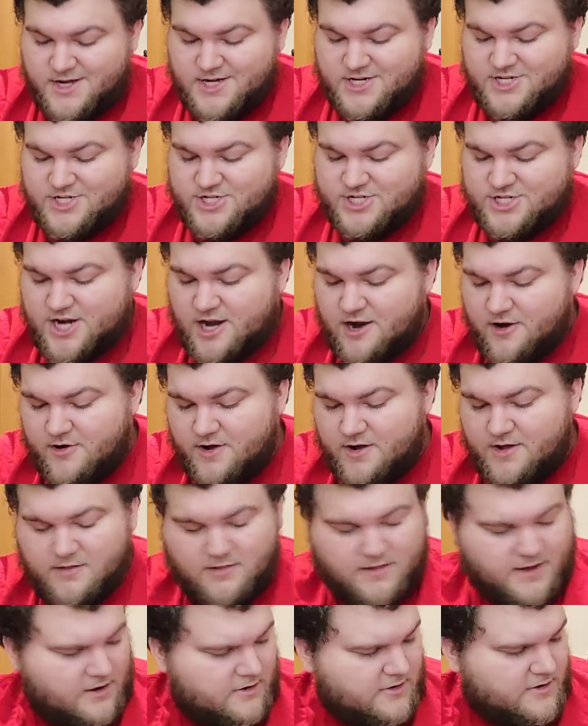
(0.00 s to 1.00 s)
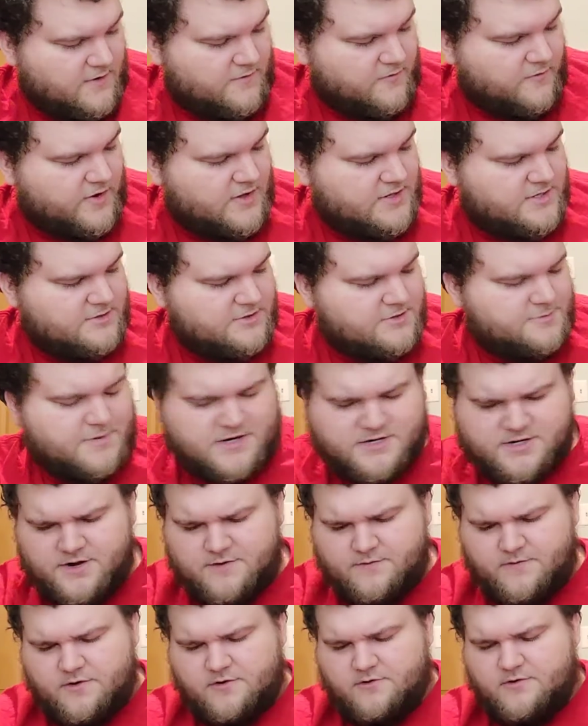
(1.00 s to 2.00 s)
Share it. Let all your friends know,
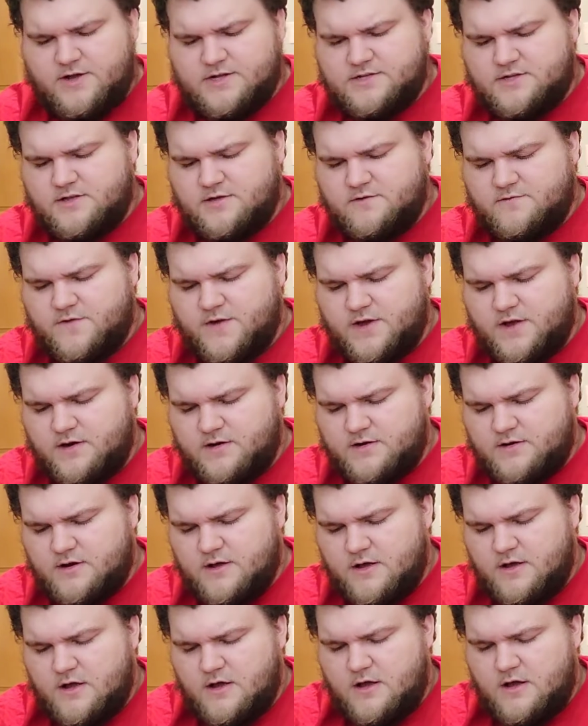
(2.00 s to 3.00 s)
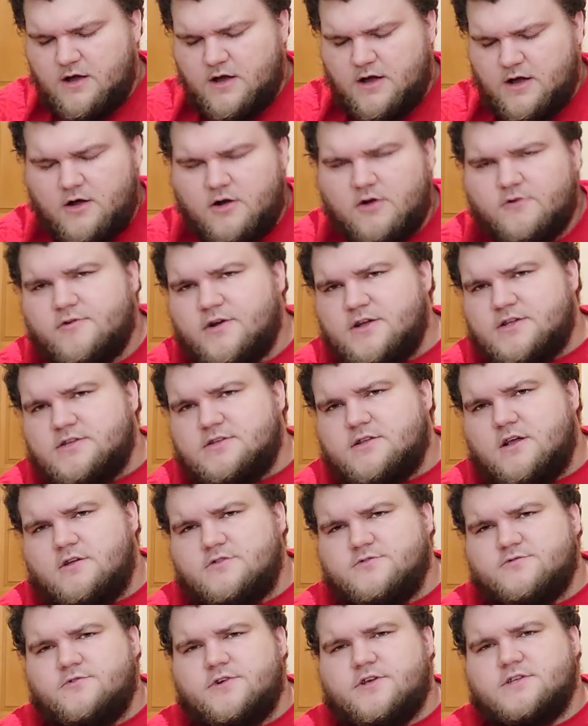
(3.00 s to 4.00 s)
especially if you're a wrestling fan. Uh, our res
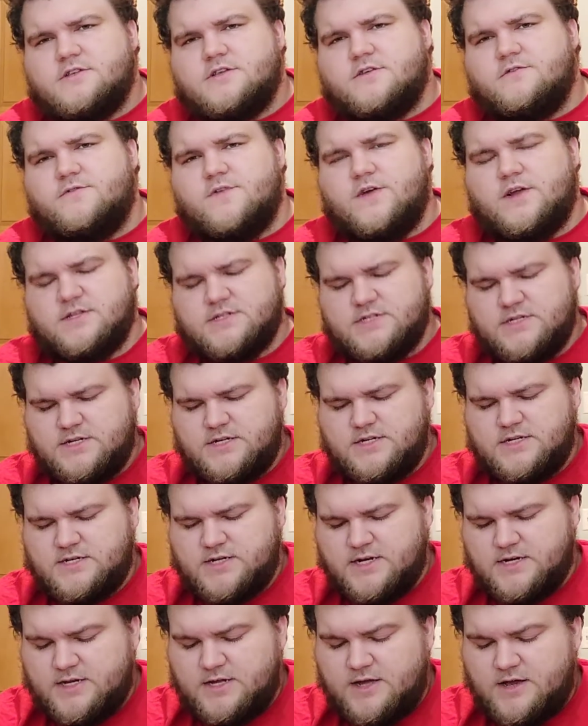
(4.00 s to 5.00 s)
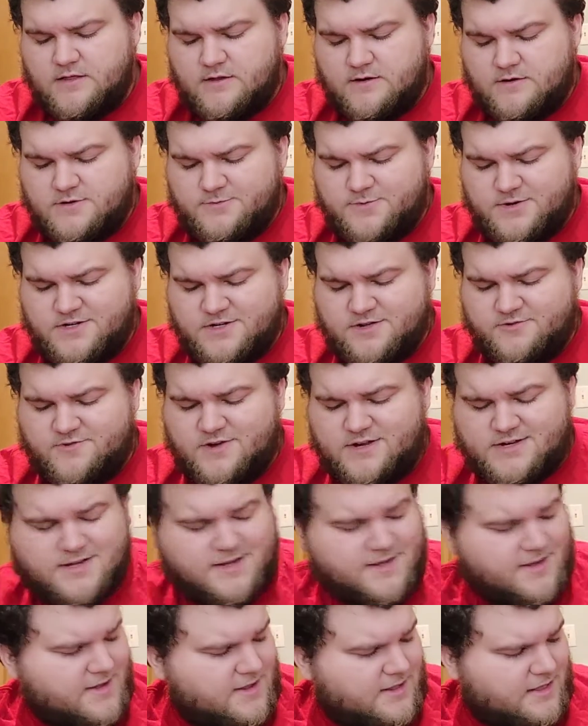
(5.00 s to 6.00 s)
us wrestling fans need to stick together, especially
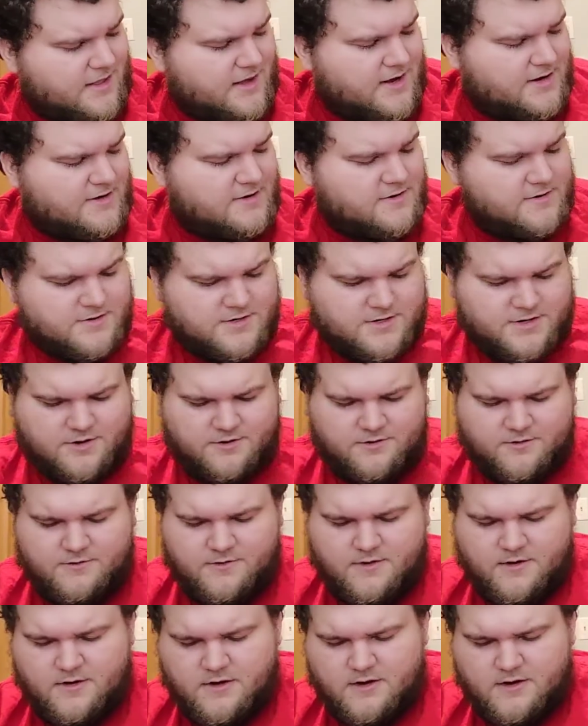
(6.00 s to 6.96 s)
wrestling collectors, too.